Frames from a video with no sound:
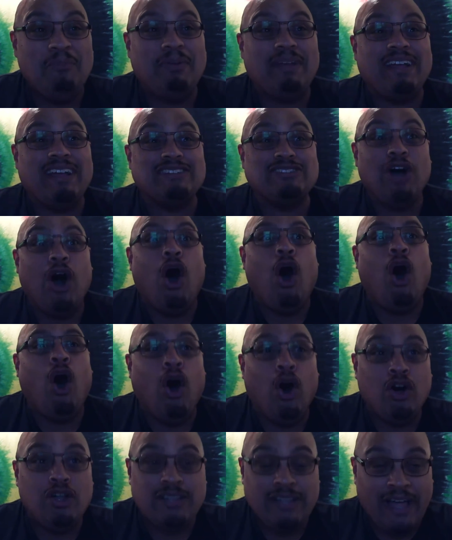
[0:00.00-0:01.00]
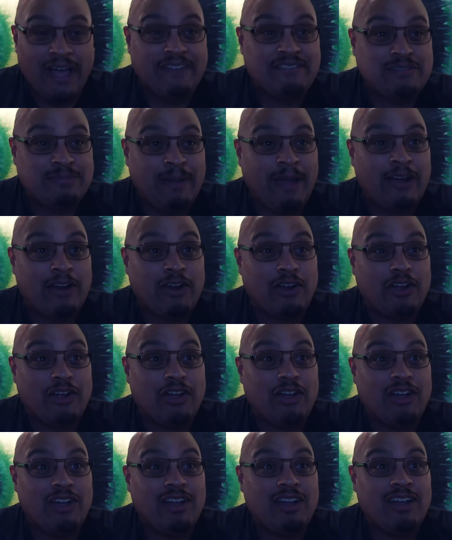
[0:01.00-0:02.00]
because all lives matter.
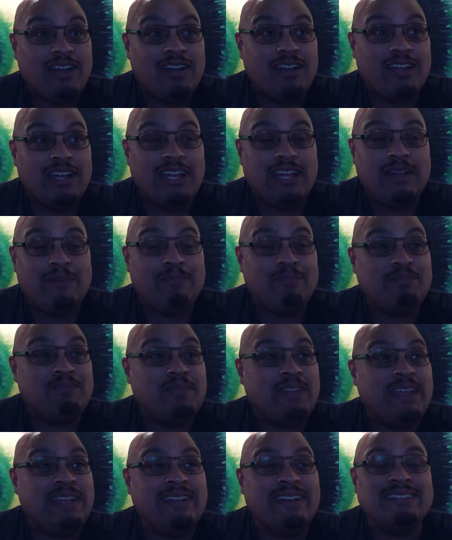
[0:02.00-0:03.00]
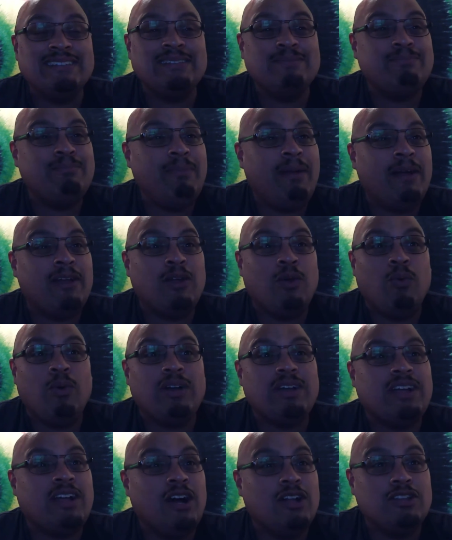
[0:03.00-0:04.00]
It doesn't matter
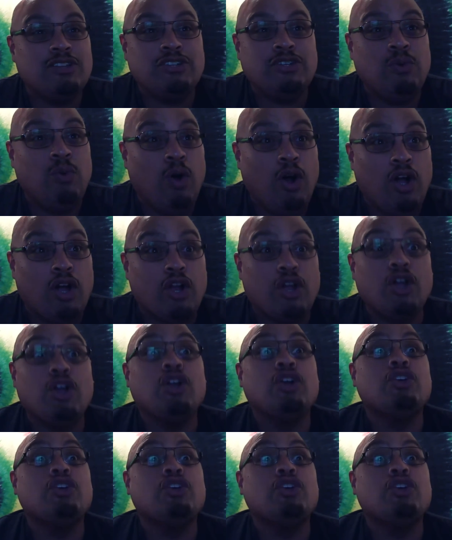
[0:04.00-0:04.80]
what color you are,